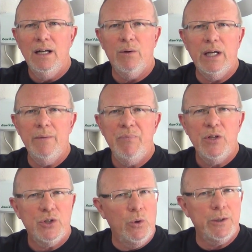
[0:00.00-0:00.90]
Okay,
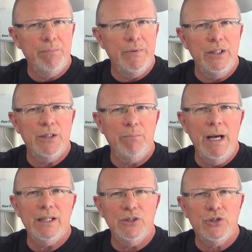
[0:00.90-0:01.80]
so these are
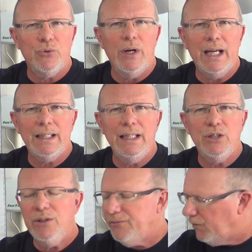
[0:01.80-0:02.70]
mounted directly
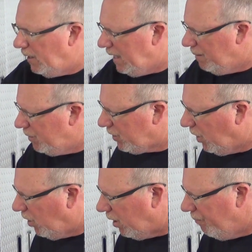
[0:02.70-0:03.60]
to the frame of the
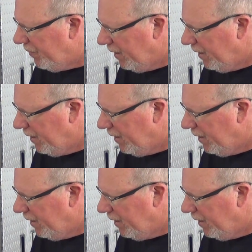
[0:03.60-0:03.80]
car.